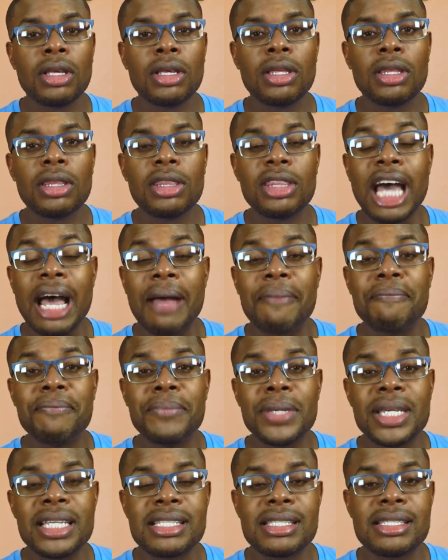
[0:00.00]
that
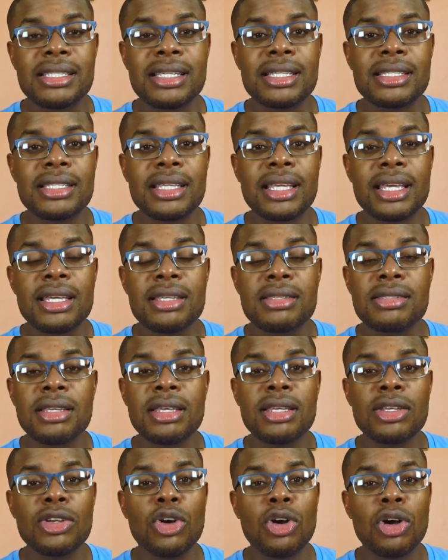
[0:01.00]
business is
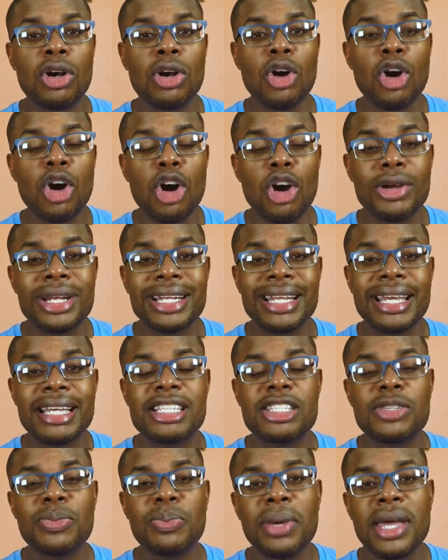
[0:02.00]
incurring
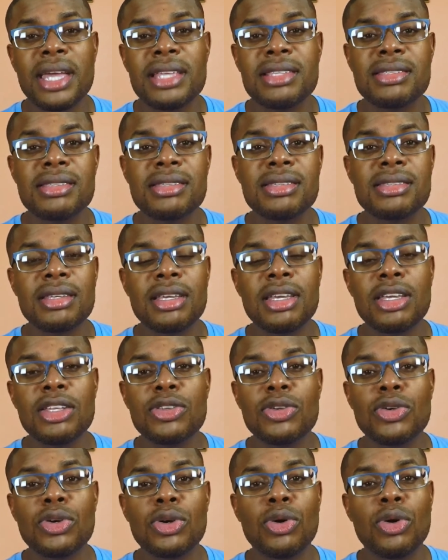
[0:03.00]
expenses in
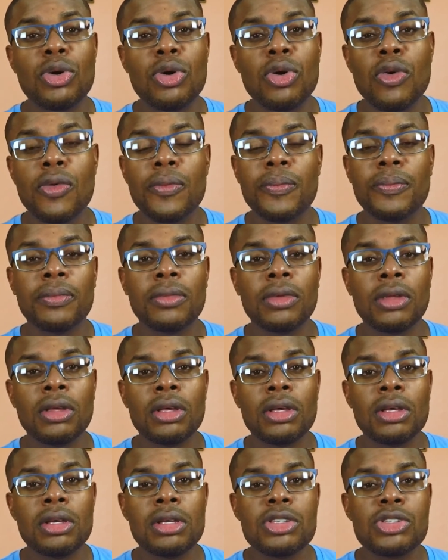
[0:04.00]
your home.
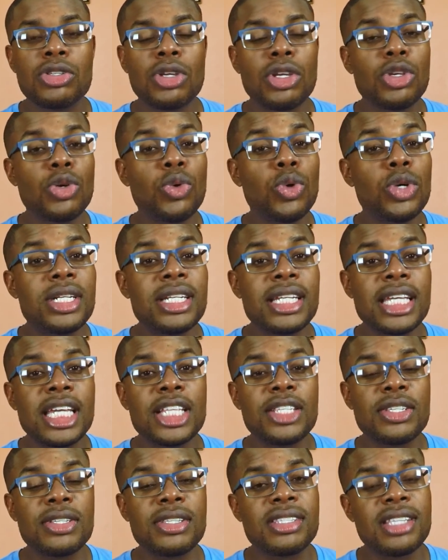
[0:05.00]
So you would
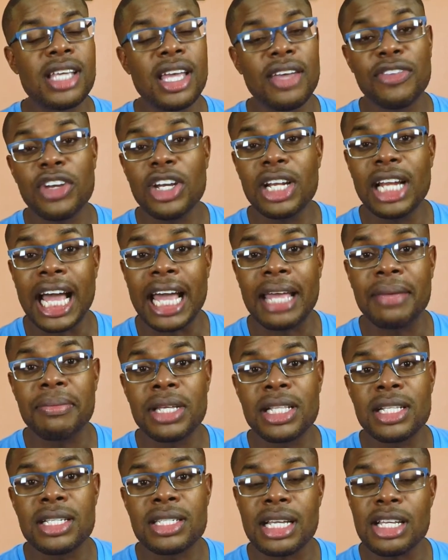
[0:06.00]
need to save your light
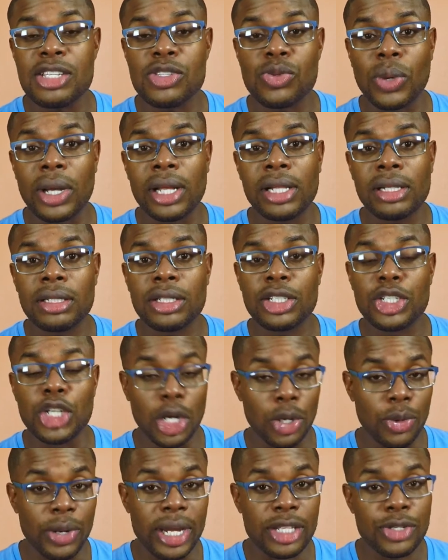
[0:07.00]
bills as well,
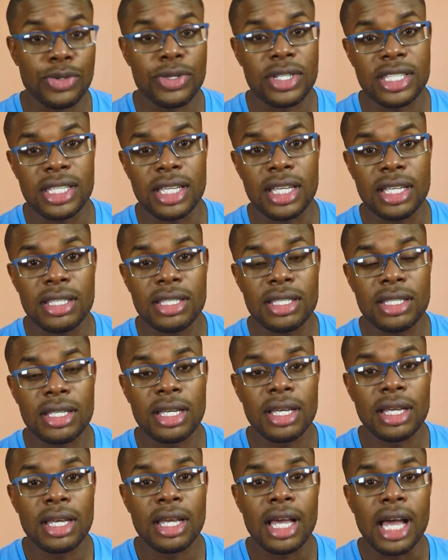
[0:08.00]
your rent receipts,
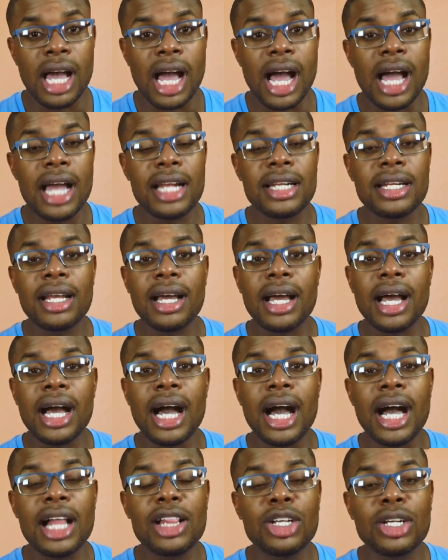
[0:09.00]
and
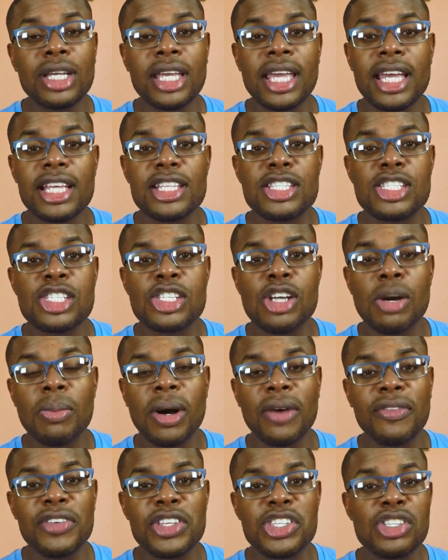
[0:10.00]
allocate some
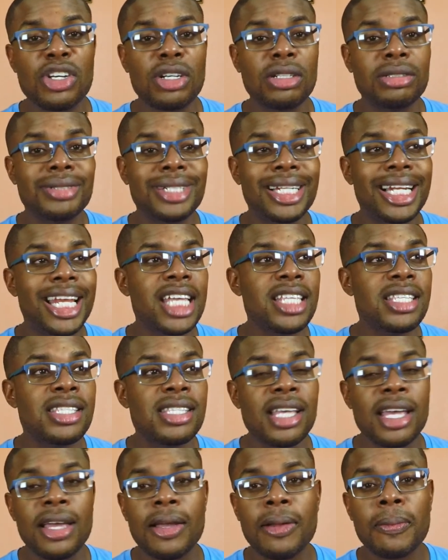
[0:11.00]
of it. So let's
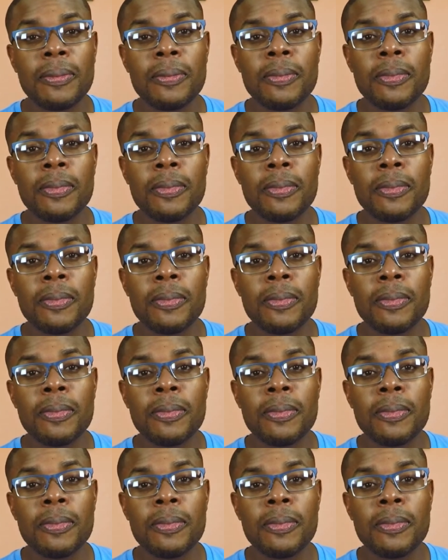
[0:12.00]
say